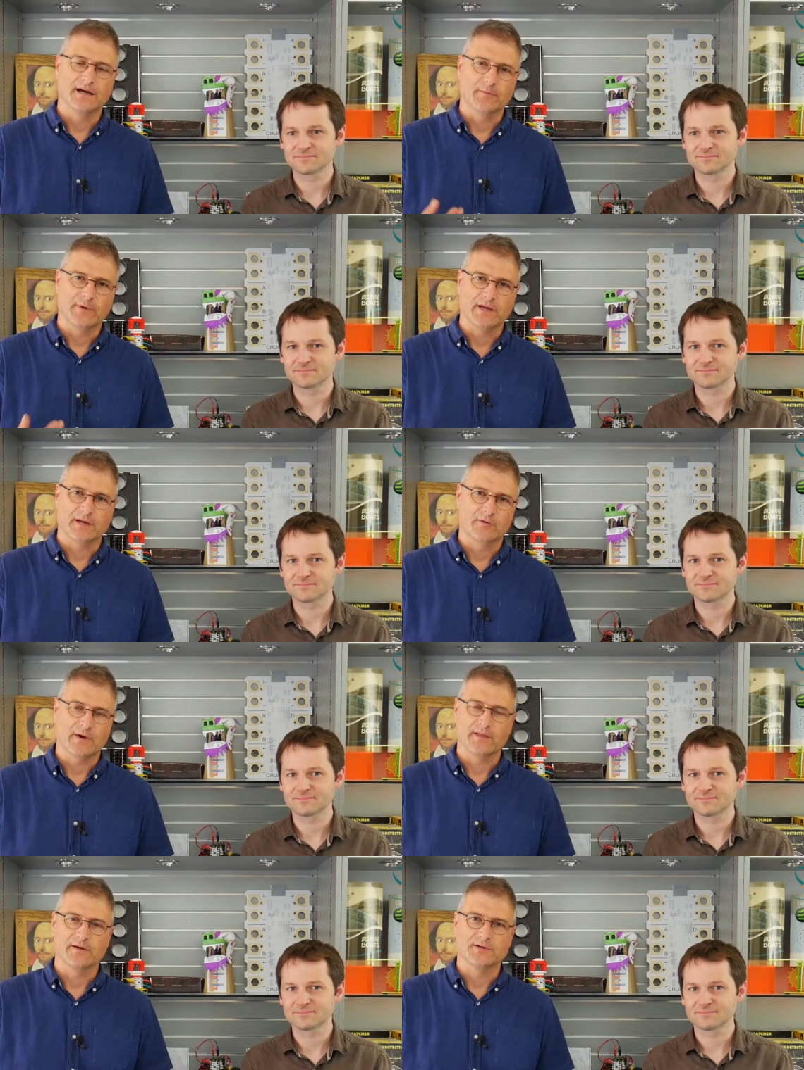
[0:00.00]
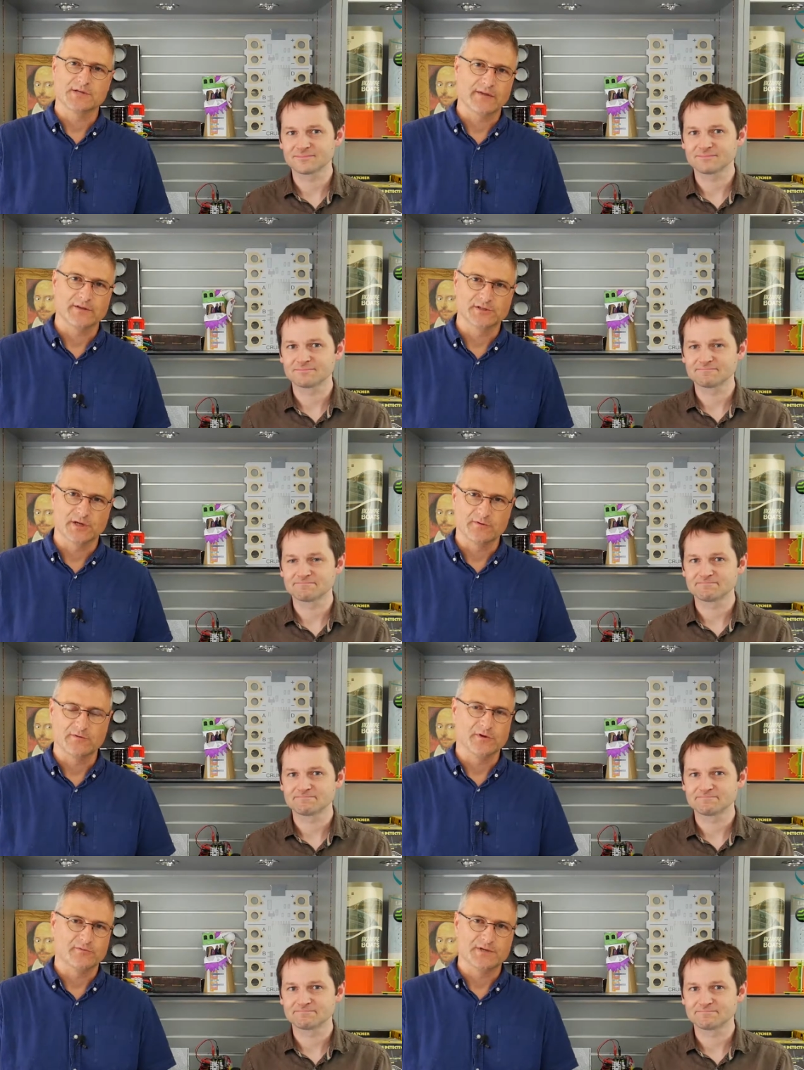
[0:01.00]
Speaker 1: and we can credit those at the show for
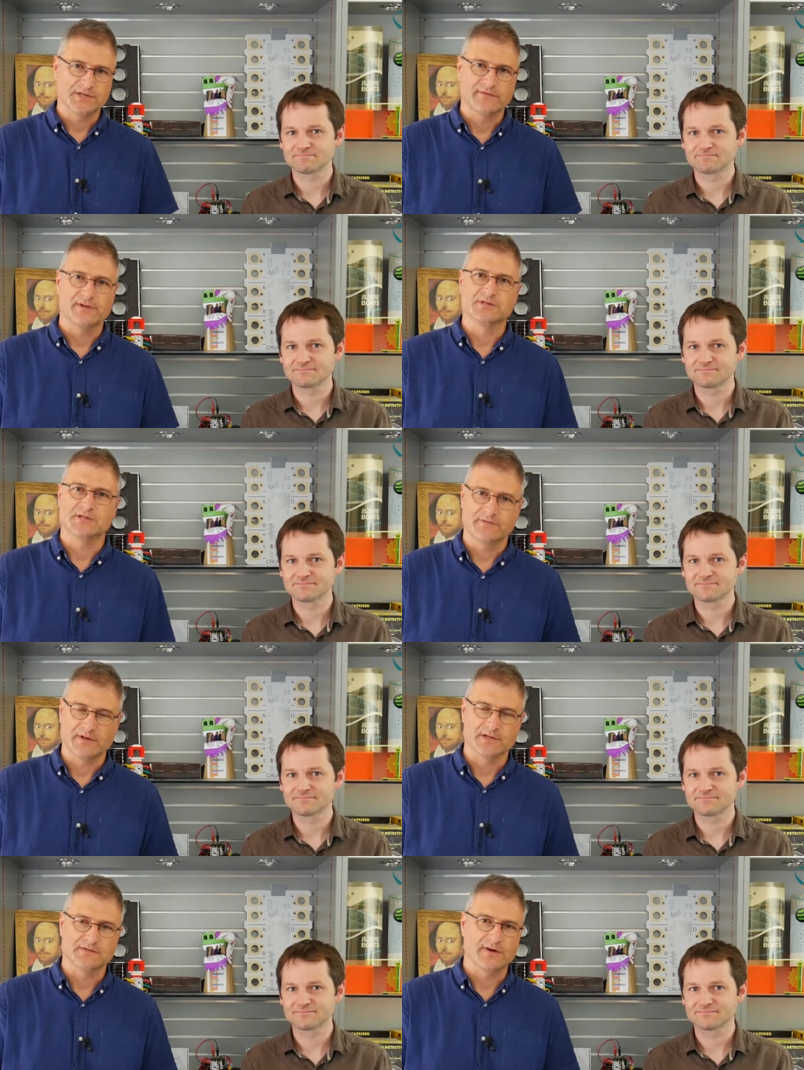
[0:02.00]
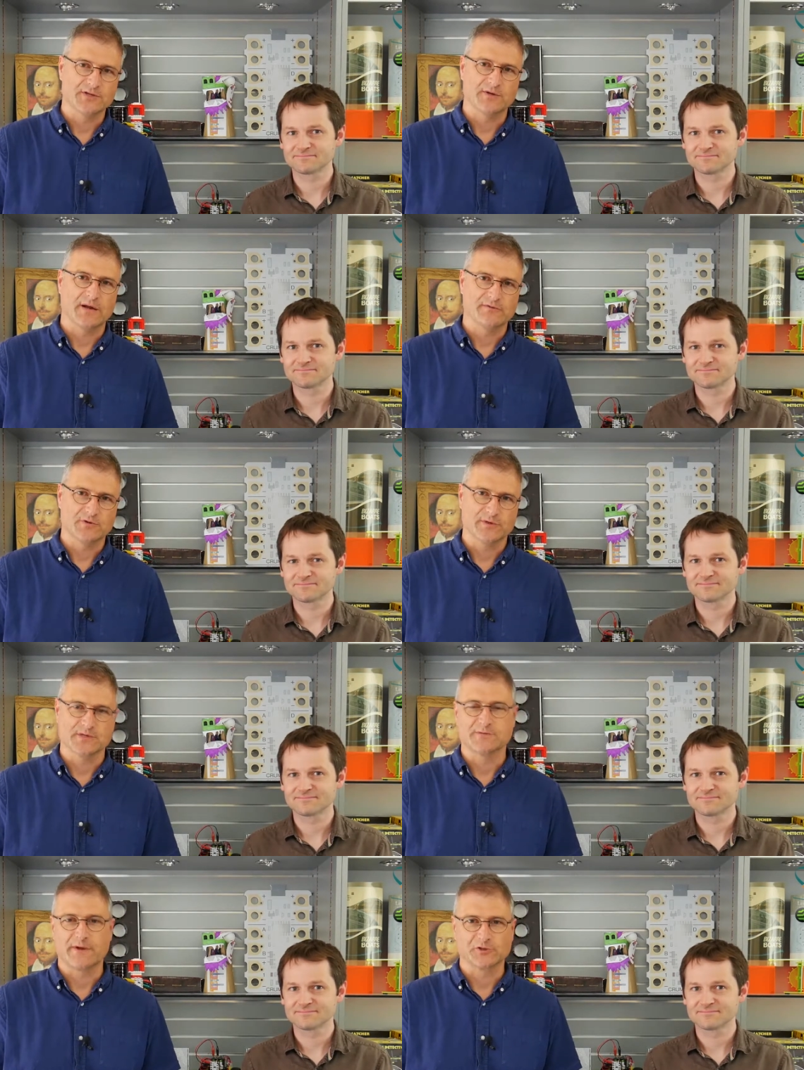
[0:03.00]
you receiving certificates very soon afterwards
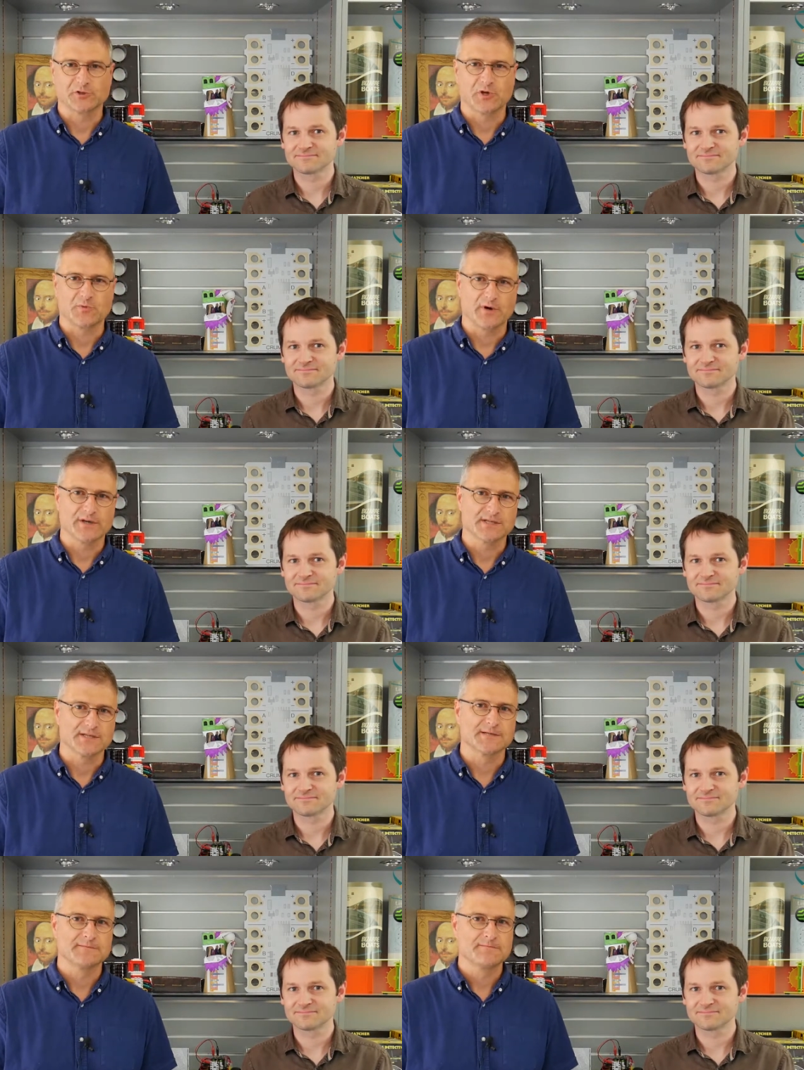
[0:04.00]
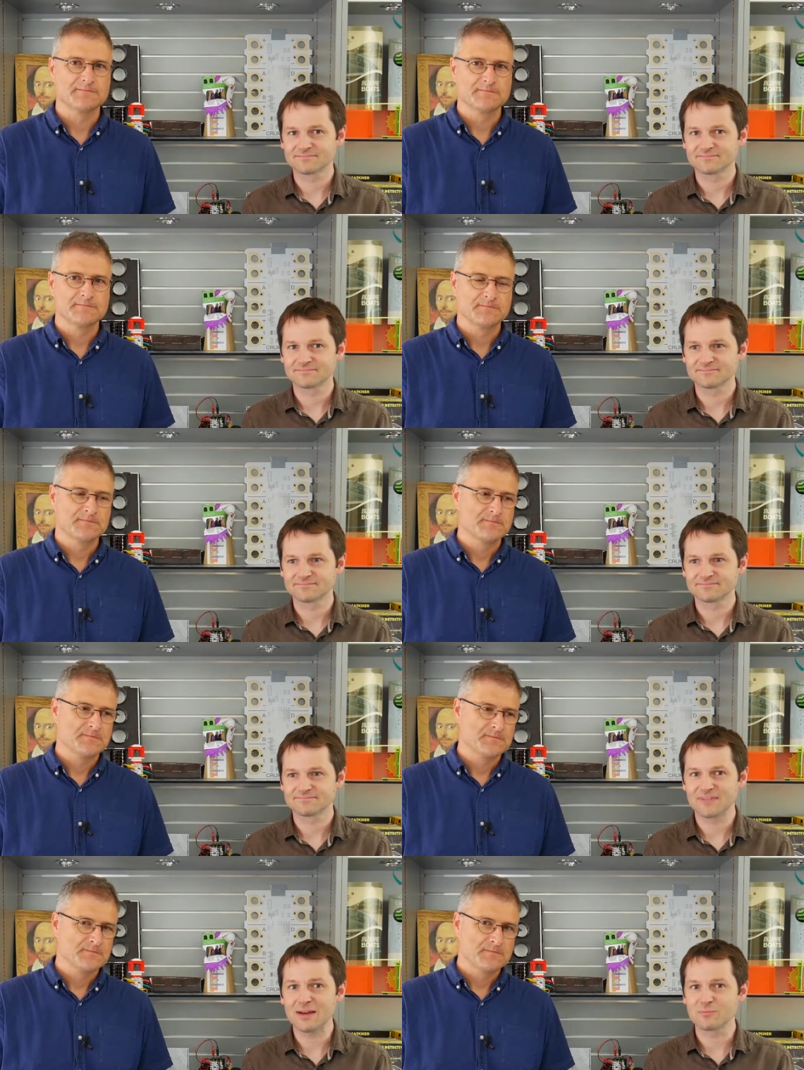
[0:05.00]
at special show prices.
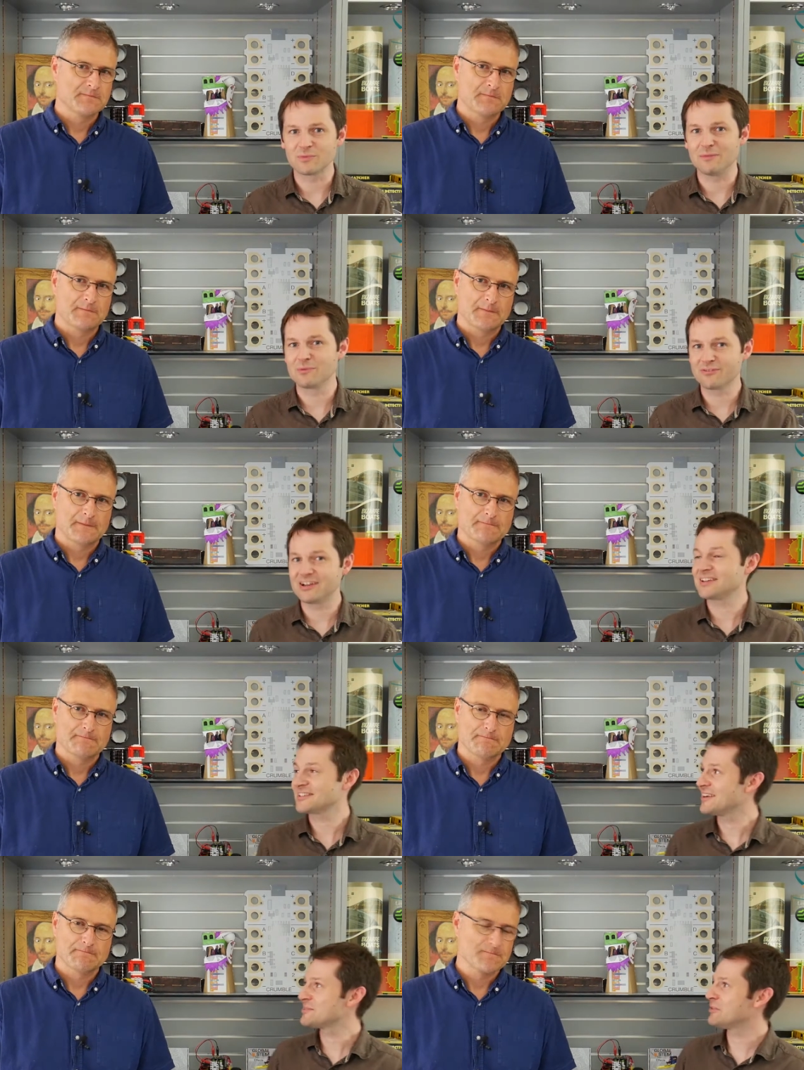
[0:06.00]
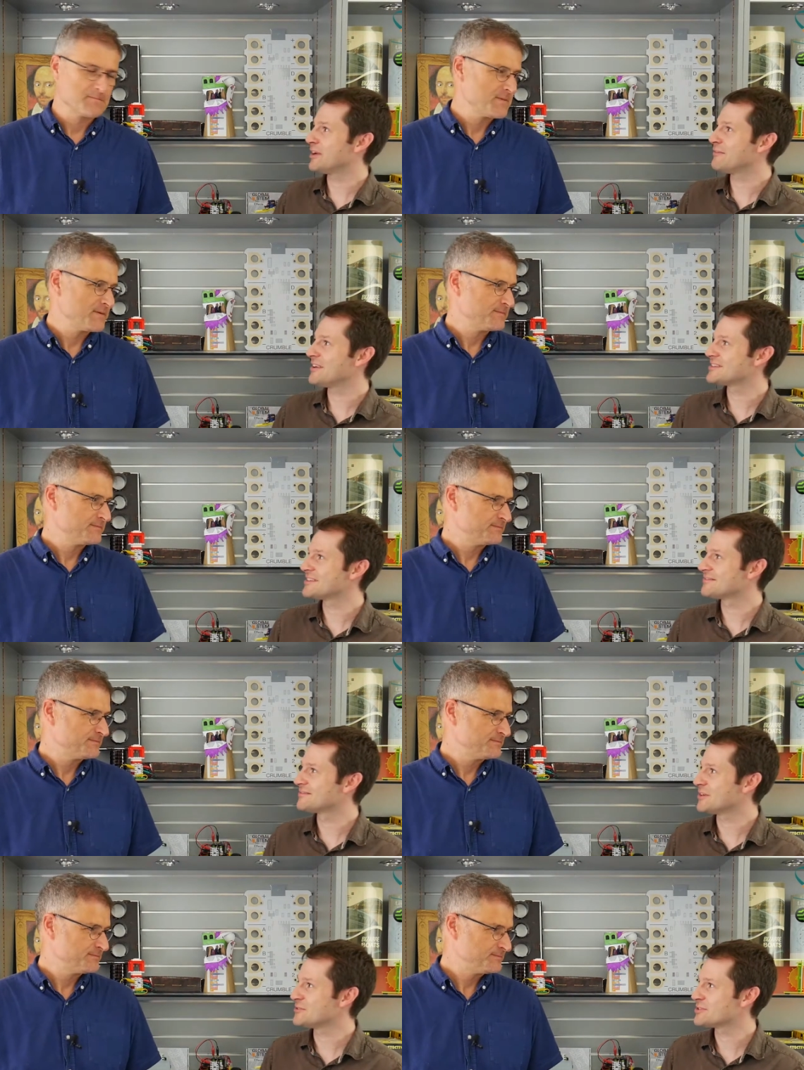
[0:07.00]
Speaker 2: Yep, and we're really excited to be getting ready to
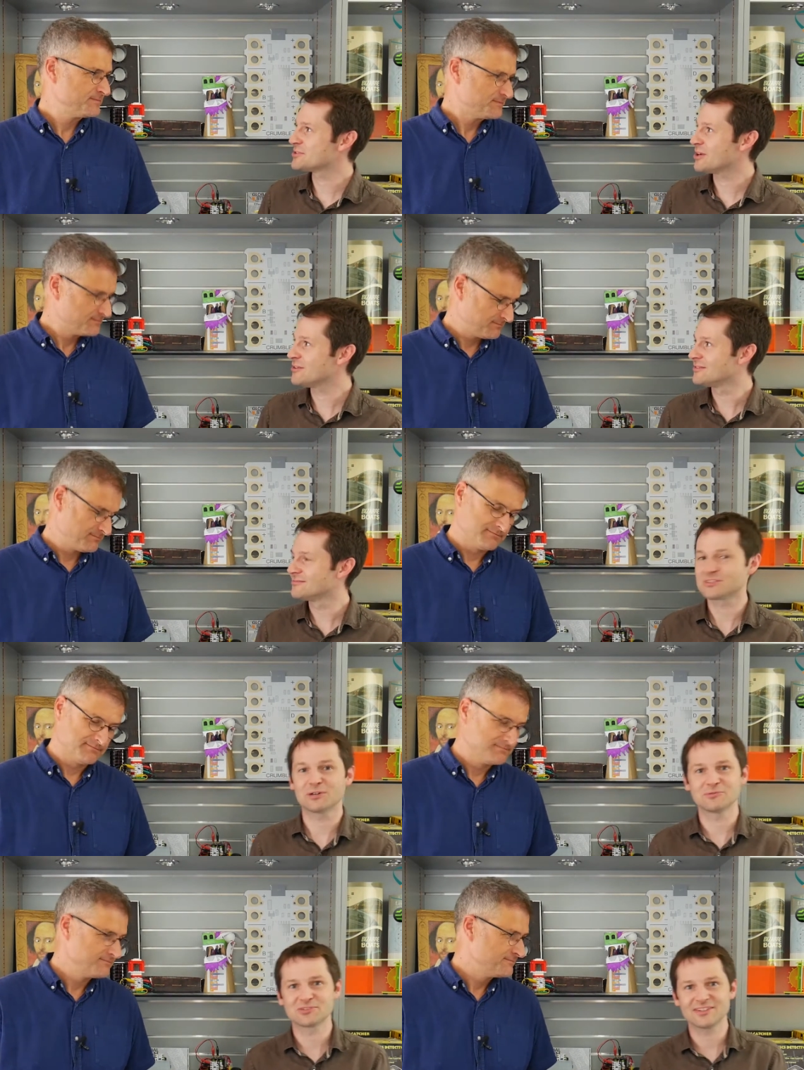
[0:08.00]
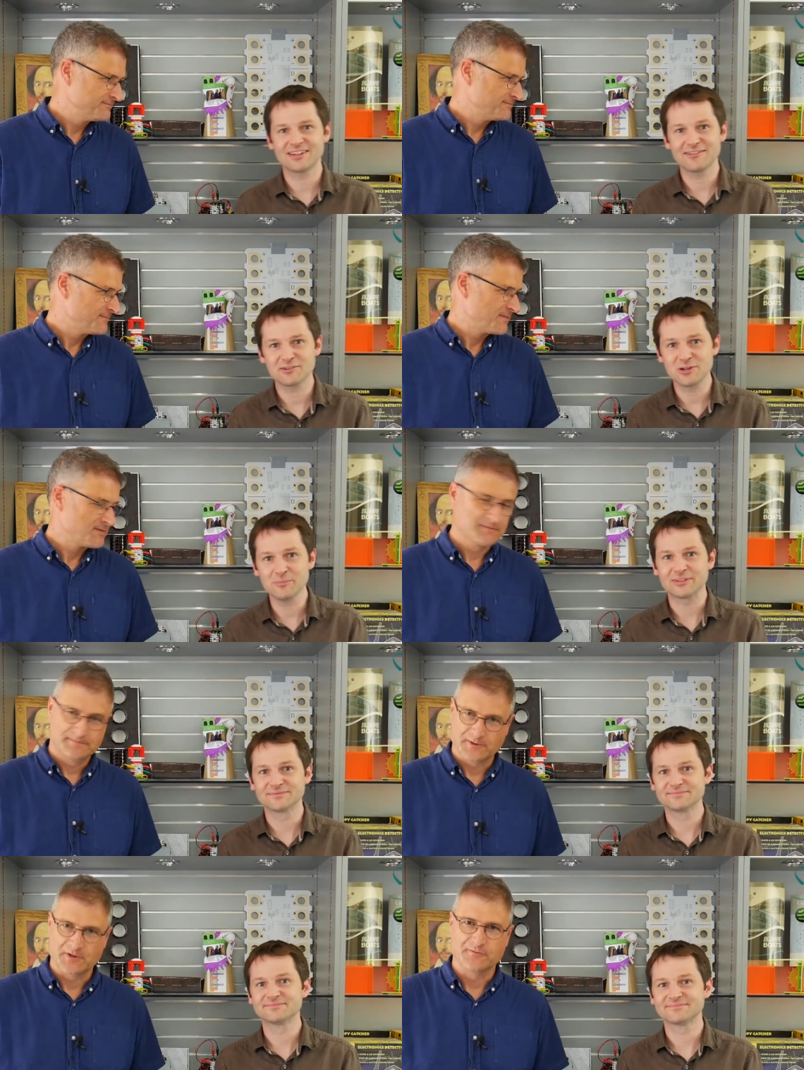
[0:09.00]
go to the show. So we'll see you there in October.
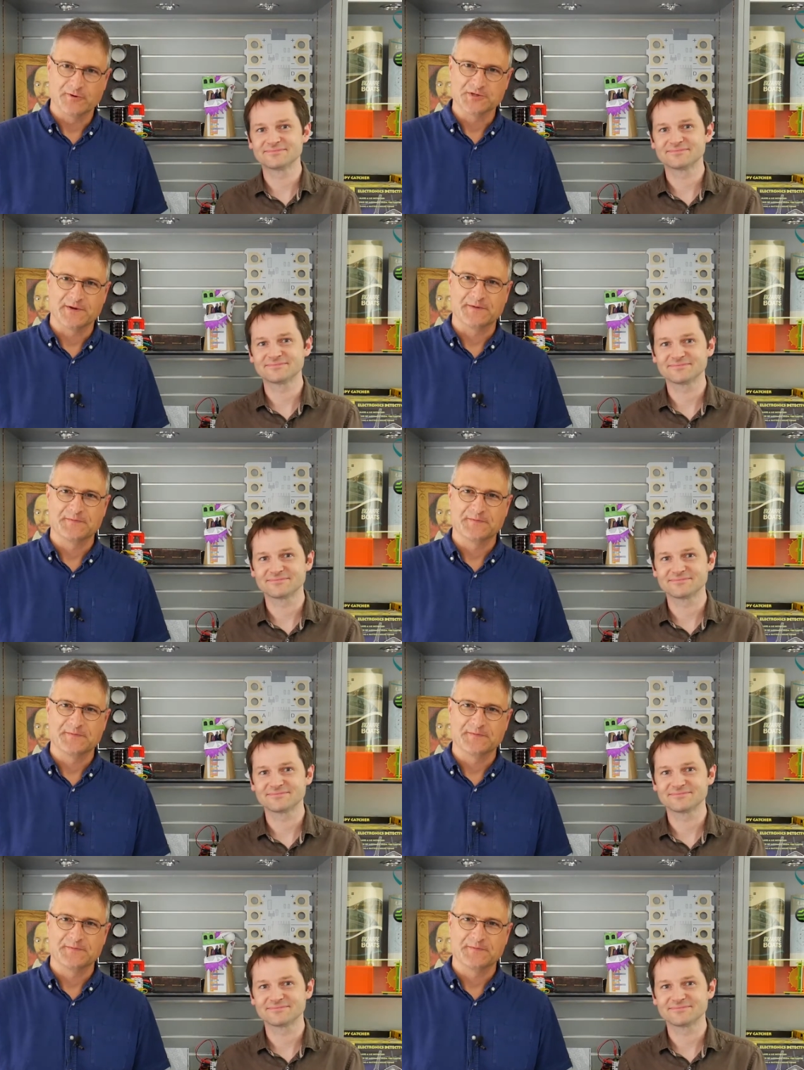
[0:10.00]
Looking forward to it.